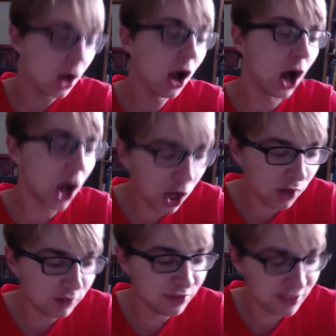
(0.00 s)
of
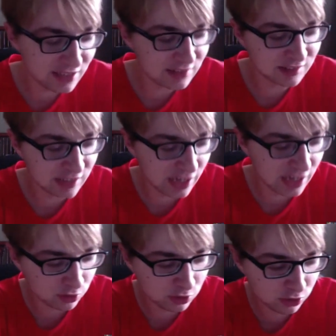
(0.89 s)
these
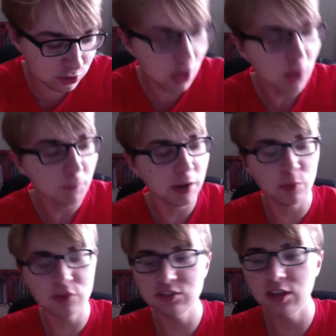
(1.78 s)
characters. But I will
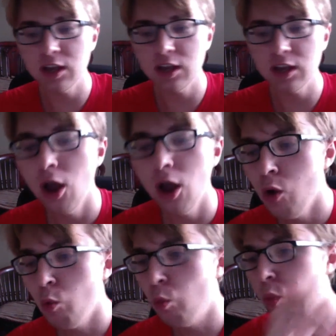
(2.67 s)
say
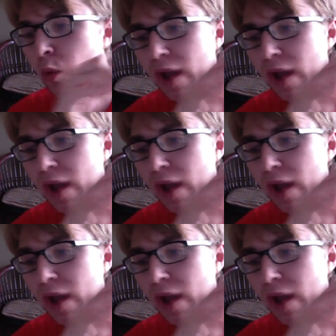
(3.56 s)
where